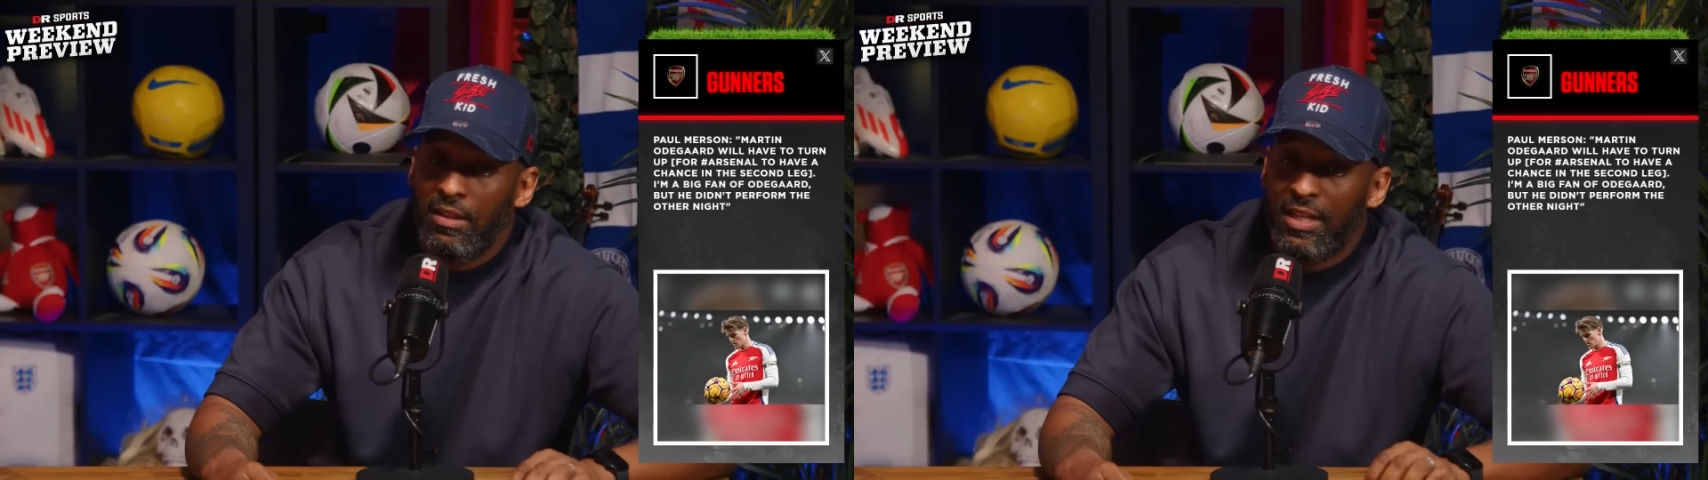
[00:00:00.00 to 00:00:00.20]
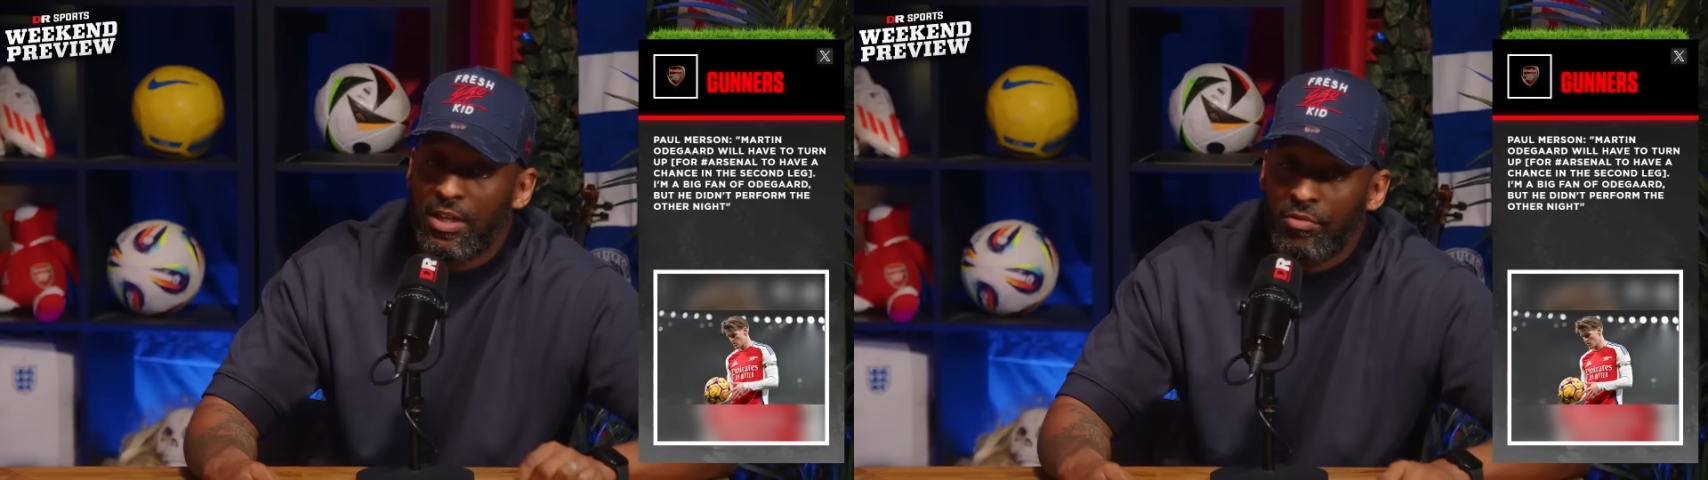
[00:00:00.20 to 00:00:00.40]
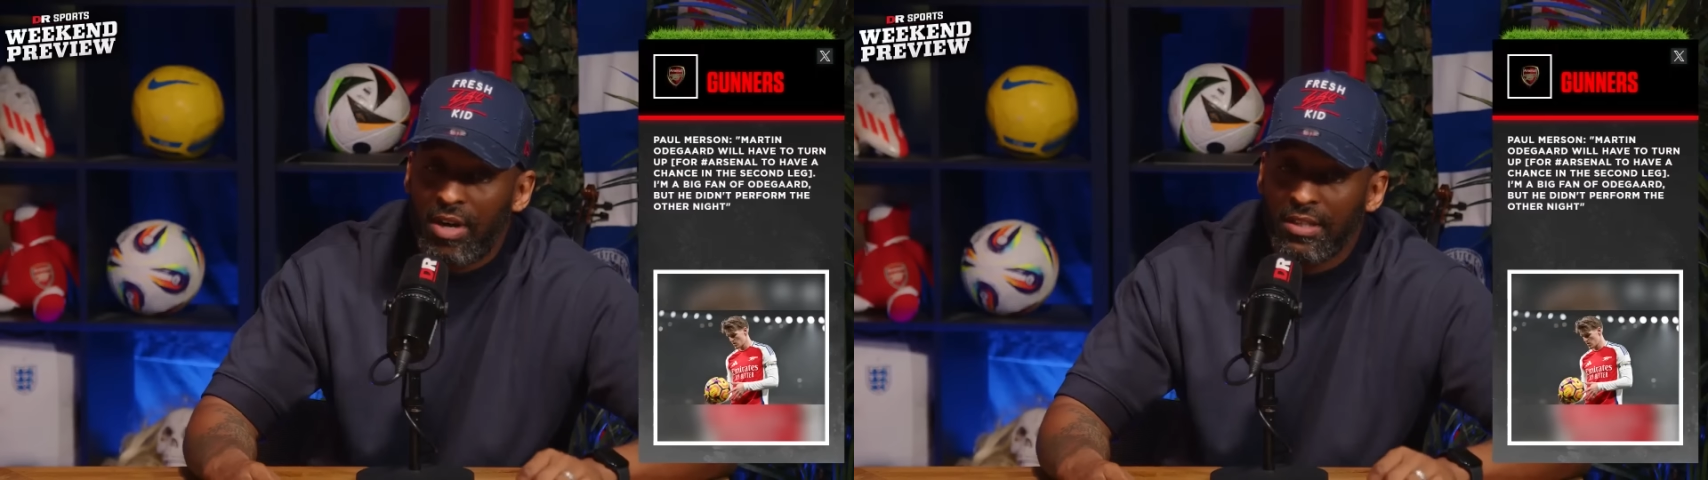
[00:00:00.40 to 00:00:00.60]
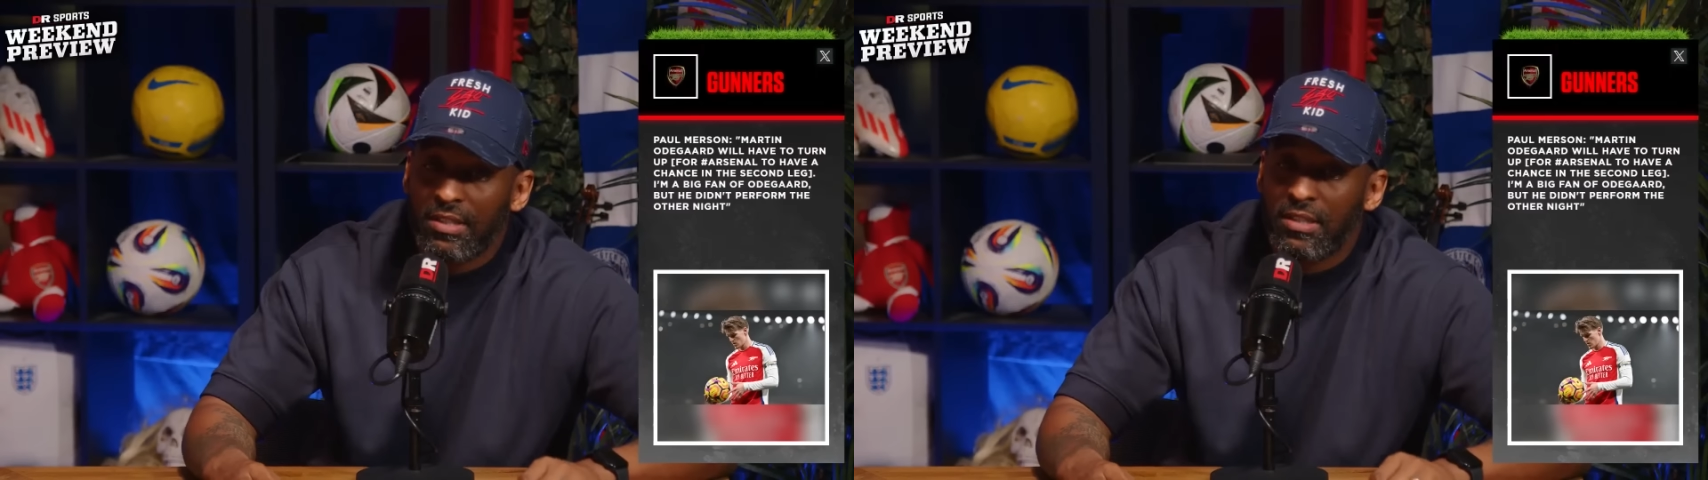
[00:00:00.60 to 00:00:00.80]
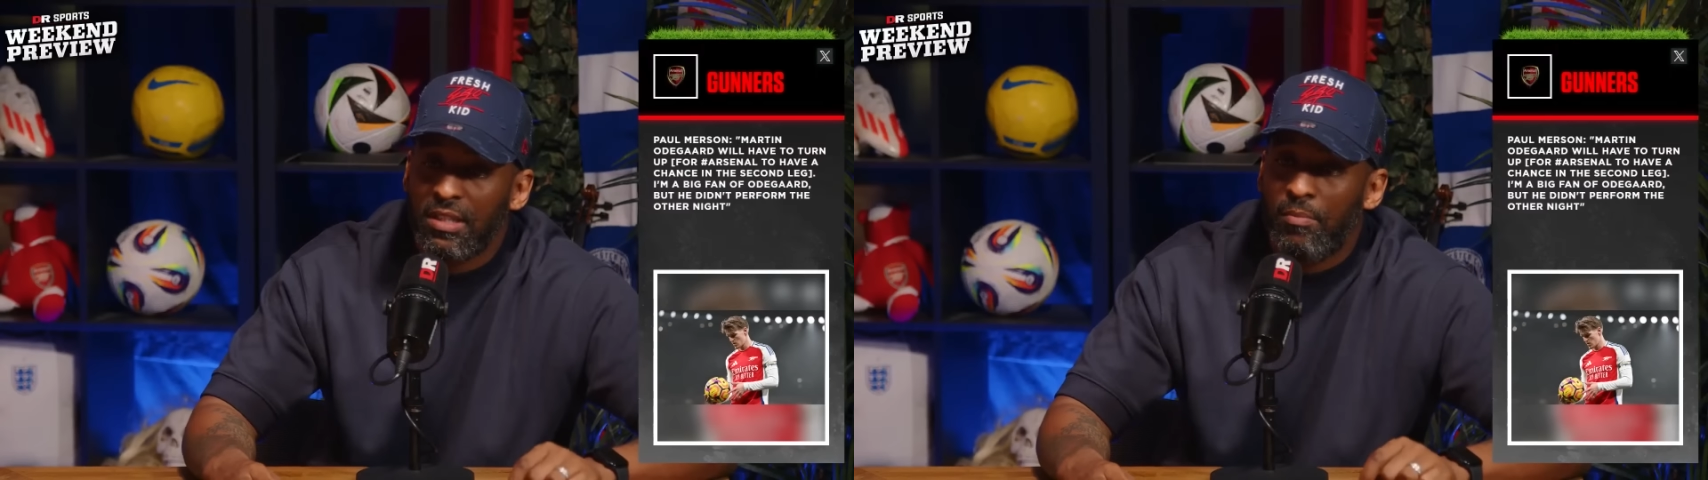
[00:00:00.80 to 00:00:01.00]
Declan
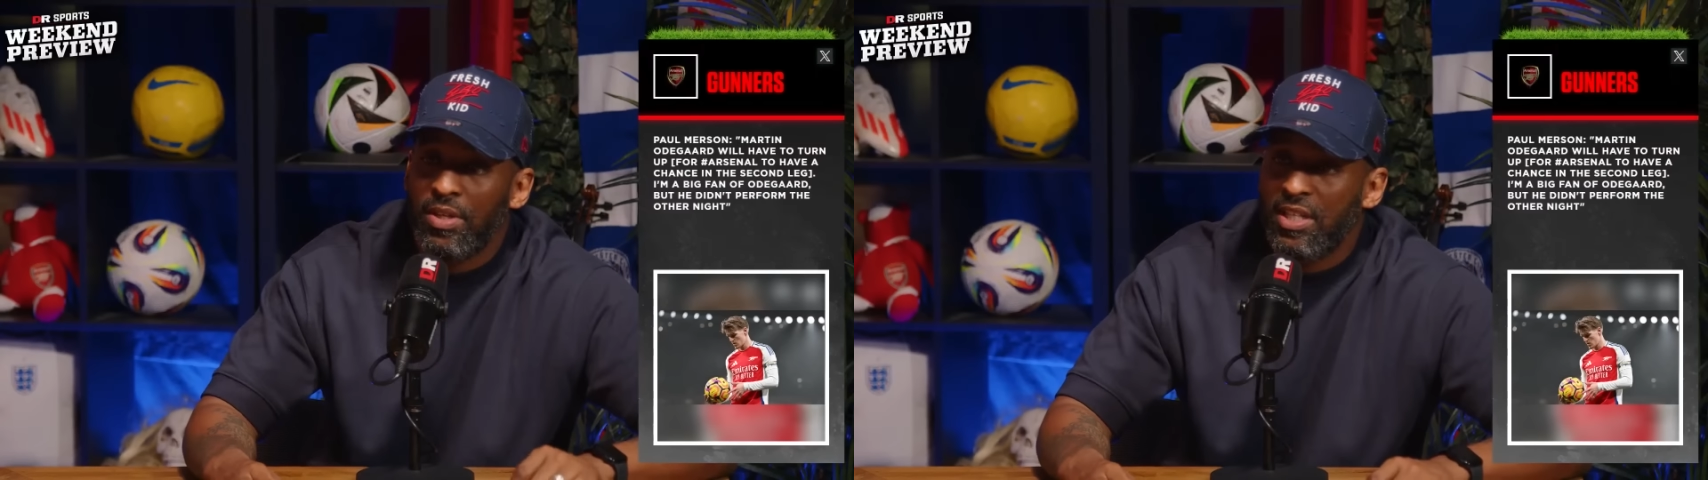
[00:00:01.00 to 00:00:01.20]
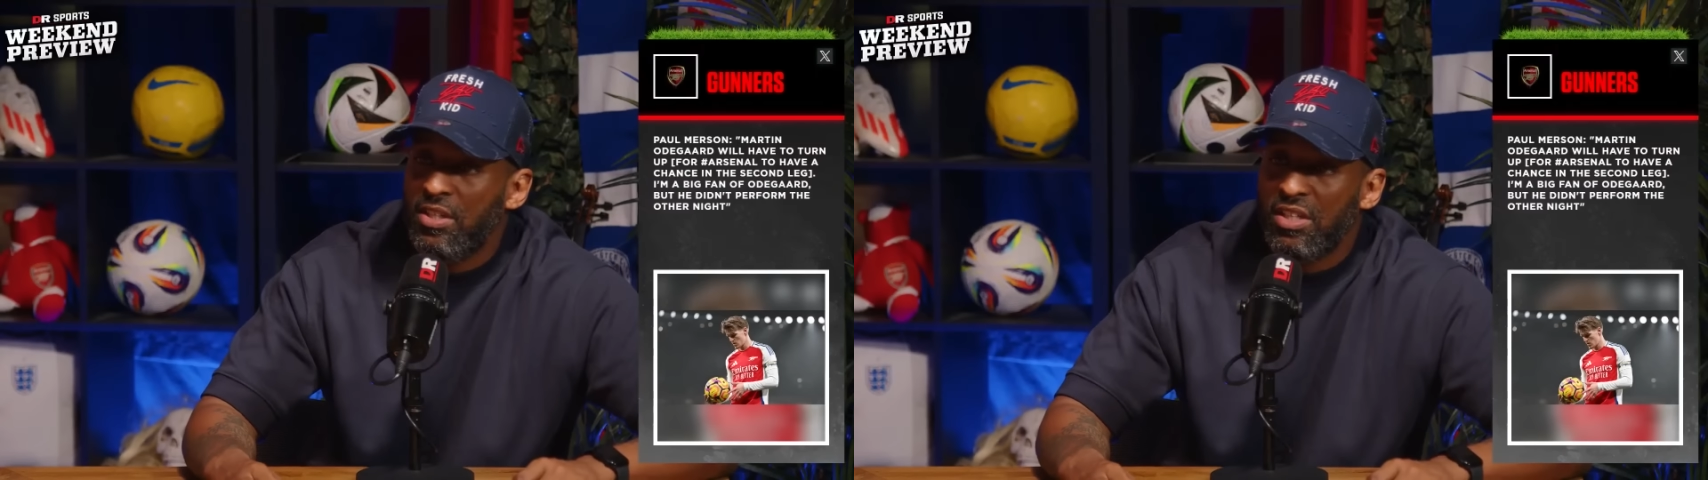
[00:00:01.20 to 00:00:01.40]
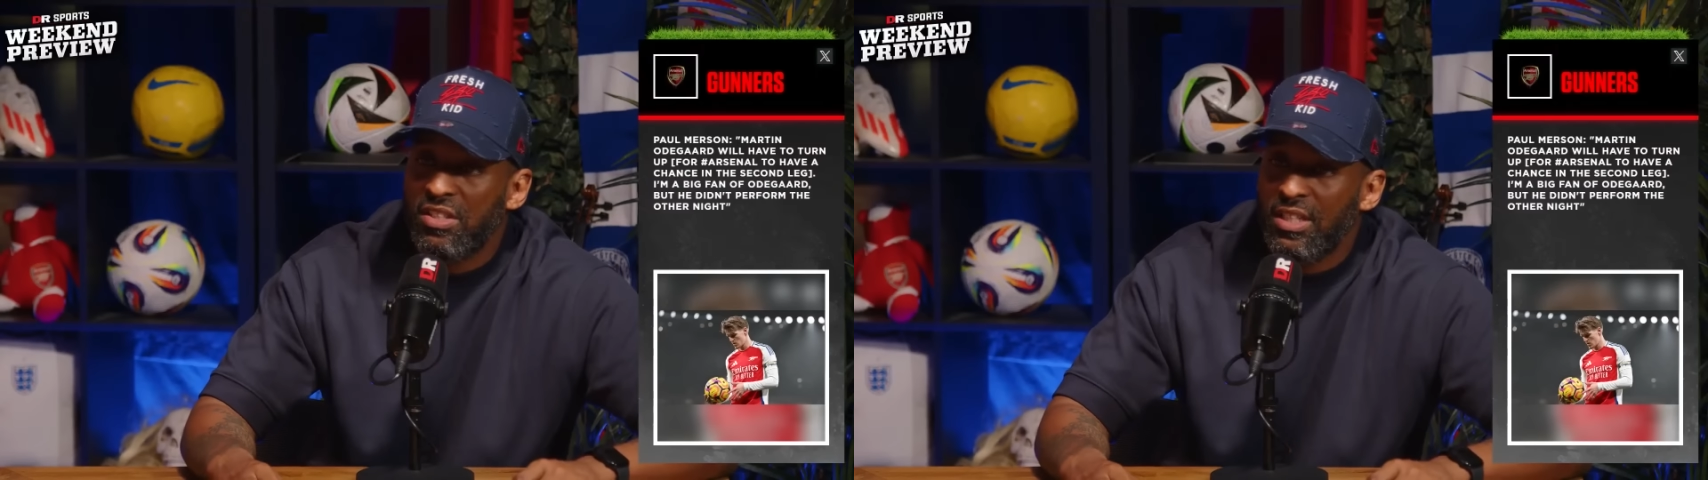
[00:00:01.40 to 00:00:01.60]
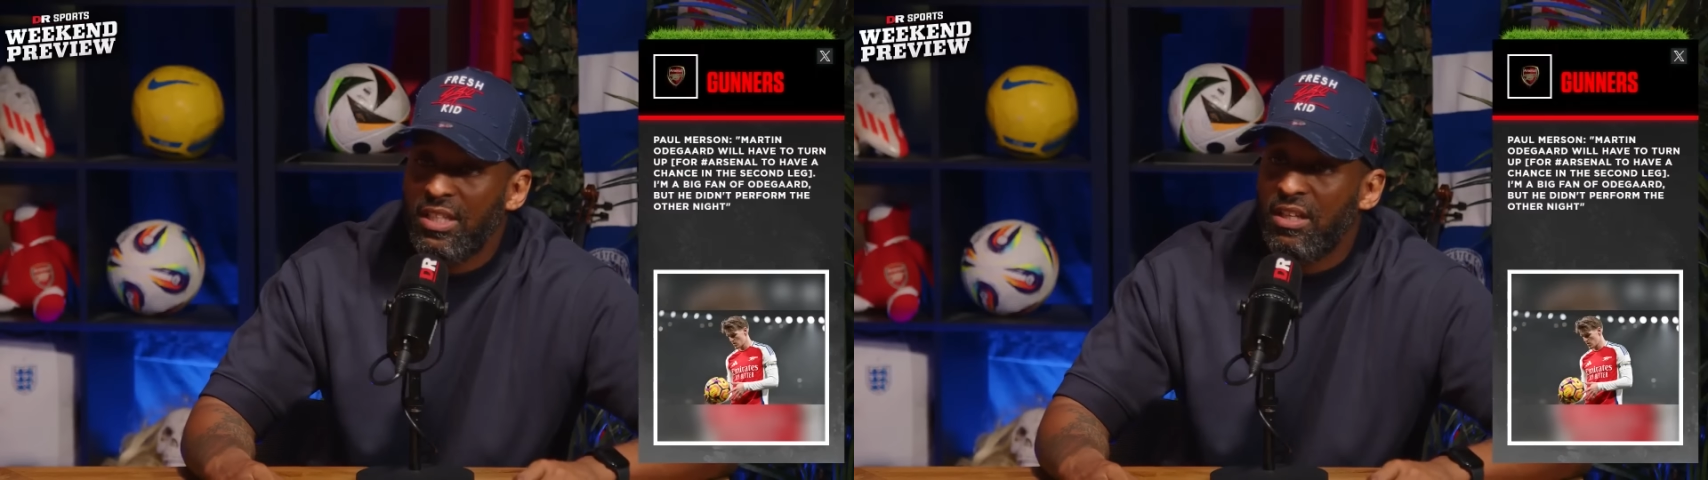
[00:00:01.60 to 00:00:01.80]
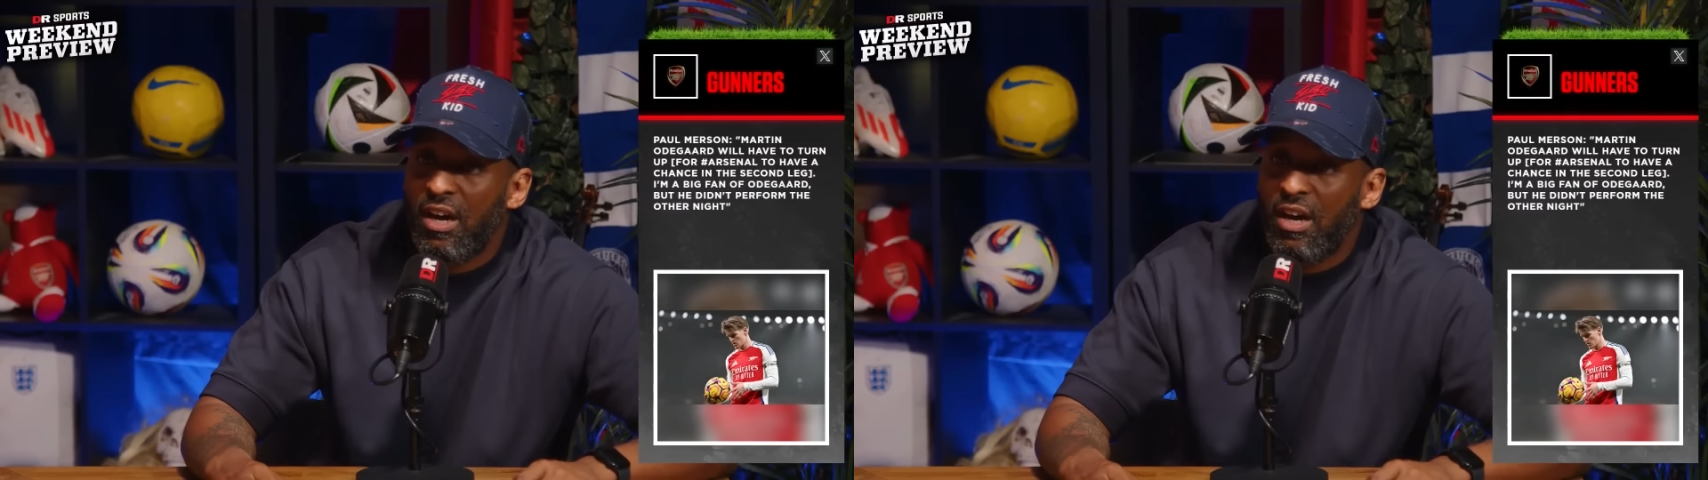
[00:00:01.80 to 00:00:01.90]
Rice is somebody who doesn't need the